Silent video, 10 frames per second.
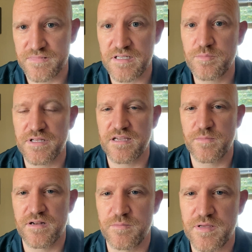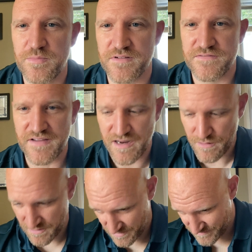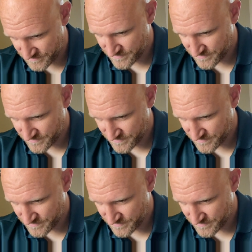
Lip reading: deeply committed people of faith and